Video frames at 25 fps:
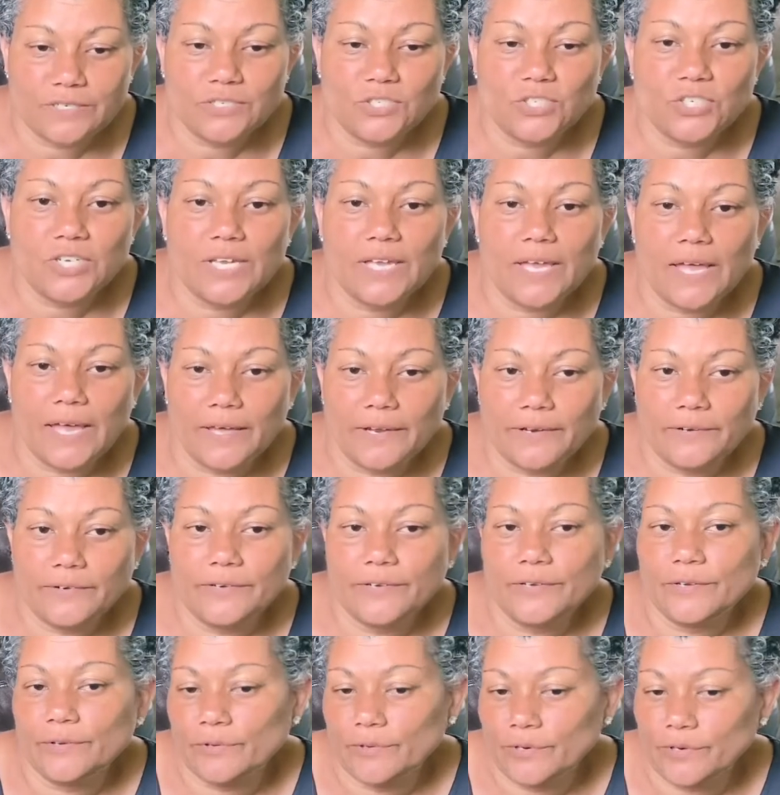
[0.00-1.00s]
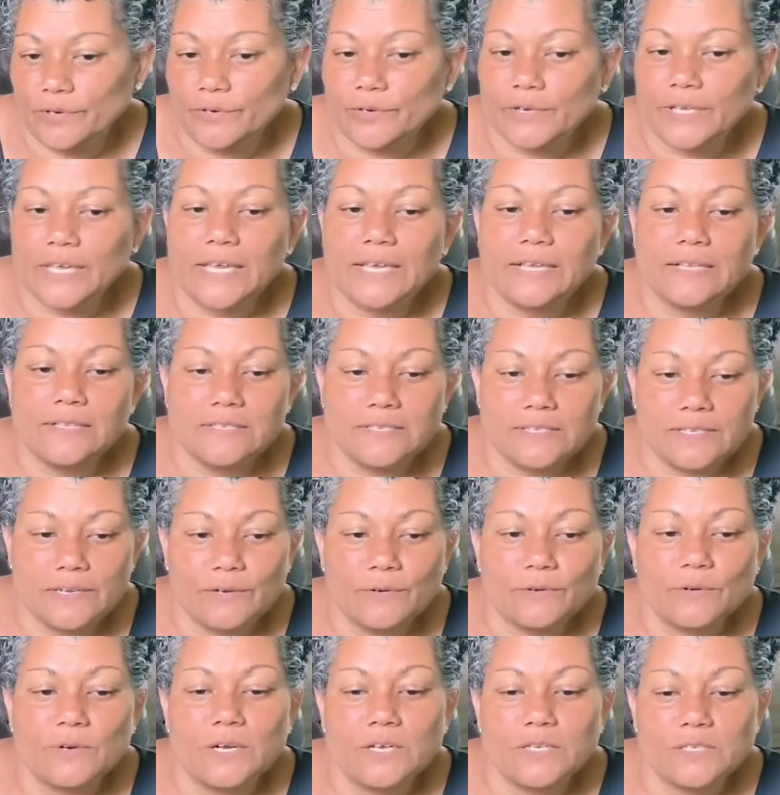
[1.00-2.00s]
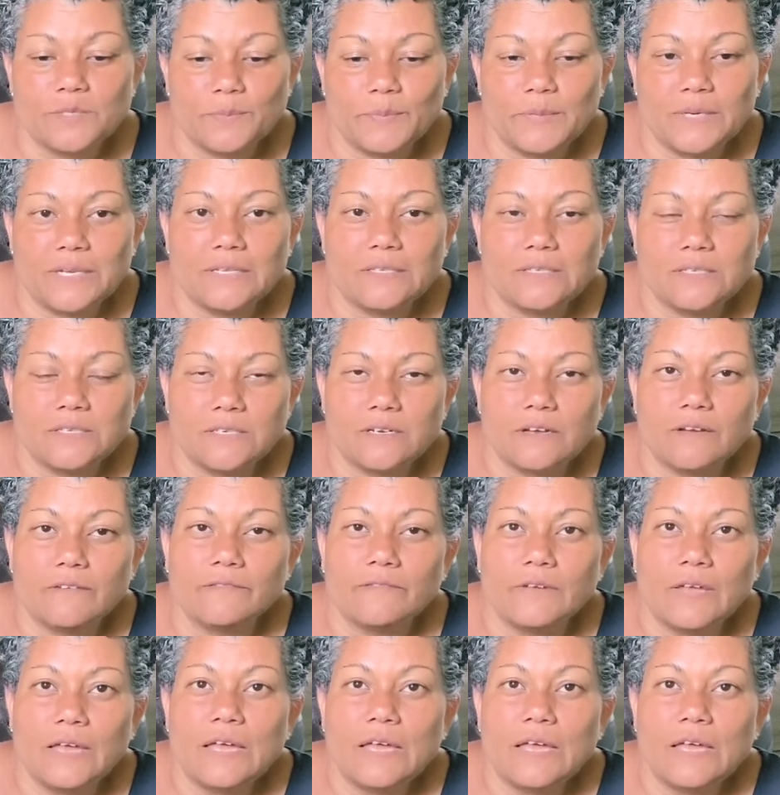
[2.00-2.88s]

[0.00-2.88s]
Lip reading: She had, her kids and her husband and stuff.